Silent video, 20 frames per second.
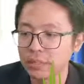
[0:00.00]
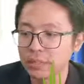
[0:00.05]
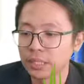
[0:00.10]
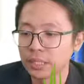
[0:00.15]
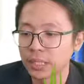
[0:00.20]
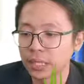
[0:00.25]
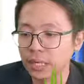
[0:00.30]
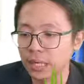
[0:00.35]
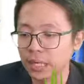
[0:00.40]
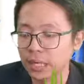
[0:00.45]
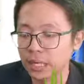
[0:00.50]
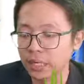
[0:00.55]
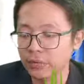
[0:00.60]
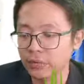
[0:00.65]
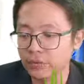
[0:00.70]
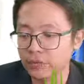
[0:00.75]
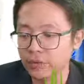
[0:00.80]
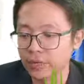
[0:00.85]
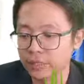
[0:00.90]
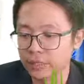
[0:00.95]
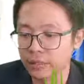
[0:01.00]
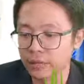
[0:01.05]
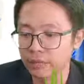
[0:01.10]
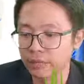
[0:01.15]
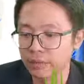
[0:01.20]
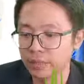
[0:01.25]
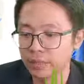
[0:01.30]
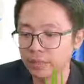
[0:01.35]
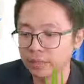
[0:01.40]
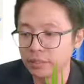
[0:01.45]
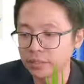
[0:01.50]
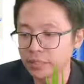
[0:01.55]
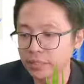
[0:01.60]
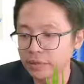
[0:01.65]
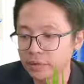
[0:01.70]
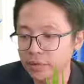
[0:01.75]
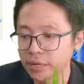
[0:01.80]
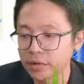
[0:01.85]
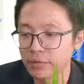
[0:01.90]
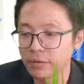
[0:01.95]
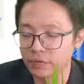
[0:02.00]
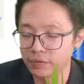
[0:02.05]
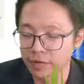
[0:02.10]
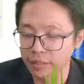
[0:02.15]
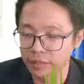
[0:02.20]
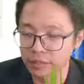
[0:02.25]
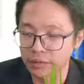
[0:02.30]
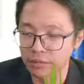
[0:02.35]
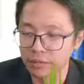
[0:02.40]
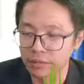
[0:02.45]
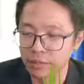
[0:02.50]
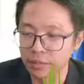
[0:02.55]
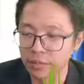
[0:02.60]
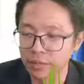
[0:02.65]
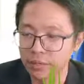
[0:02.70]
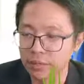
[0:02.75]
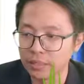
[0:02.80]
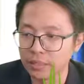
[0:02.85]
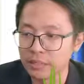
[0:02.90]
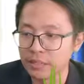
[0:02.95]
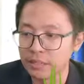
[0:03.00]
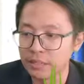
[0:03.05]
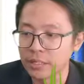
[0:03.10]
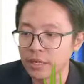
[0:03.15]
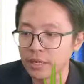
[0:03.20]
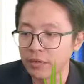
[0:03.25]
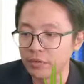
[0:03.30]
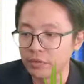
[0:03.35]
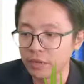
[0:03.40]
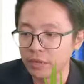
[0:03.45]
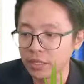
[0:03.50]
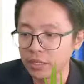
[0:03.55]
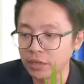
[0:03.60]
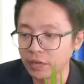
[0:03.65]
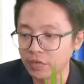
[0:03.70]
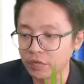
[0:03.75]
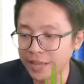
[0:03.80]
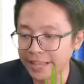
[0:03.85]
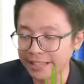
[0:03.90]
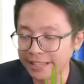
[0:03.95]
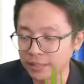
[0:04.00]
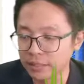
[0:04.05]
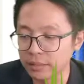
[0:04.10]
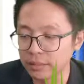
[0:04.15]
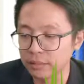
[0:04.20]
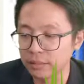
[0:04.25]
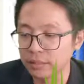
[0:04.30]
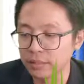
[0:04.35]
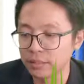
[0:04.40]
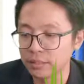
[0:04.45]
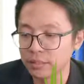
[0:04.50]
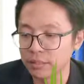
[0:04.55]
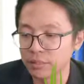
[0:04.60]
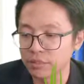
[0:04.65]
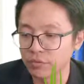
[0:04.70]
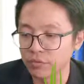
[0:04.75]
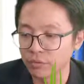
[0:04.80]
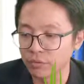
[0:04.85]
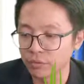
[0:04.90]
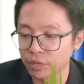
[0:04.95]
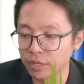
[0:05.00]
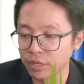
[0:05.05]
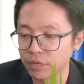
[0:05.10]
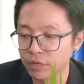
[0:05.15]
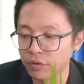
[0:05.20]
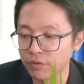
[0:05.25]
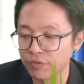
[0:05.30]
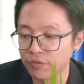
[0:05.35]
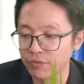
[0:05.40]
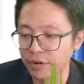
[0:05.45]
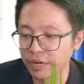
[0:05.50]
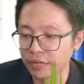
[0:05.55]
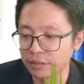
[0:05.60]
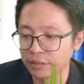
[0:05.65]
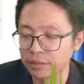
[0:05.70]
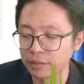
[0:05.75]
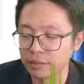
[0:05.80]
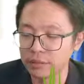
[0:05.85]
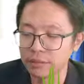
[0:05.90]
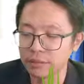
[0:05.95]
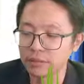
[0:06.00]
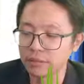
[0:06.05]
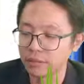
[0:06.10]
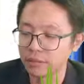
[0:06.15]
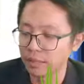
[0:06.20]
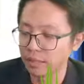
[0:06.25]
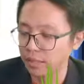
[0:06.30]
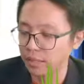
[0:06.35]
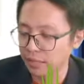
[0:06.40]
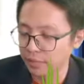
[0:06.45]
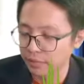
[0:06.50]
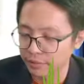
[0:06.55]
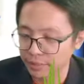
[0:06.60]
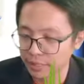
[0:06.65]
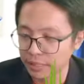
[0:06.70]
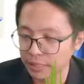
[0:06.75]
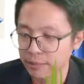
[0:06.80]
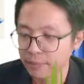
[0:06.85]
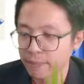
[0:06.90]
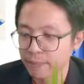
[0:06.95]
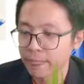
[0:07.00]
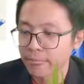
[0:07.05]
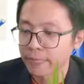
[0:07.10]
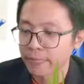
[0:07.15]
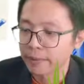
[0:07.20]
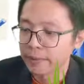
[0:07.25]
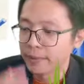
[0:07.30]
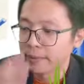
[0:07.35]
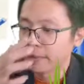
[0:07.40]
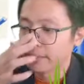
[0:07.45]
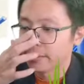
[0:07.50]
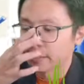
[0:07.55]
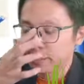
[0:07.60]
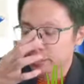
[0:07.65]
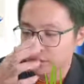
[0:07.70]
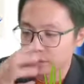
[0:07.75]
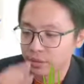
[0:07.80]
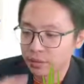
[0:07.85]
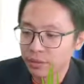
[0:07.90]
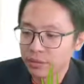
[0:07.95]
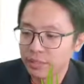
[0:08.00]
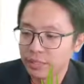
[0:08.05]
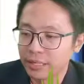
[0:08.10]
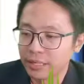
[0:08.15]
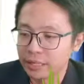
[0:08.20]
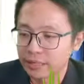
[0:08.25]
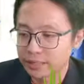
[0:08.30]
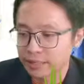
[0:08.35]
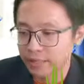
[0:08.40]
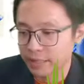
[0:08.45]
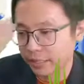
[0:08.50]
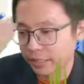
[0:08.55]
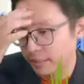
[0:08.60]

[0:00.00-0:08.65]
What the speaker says: Refracted ray, incident ray, reflected ray. This is reflected. This is refracted. Okay? So the other side.